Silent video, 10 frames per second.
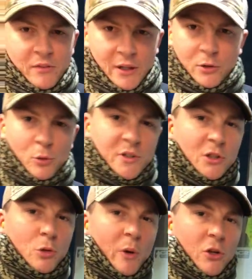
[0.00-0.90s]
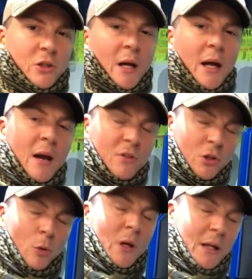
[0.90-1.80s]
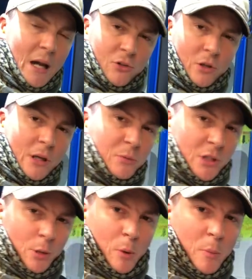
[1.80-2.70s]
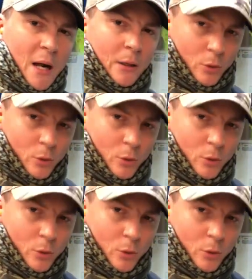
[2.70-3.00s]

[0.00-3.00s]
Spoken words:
to think through a situation. I have to do what naturally comes out of my body,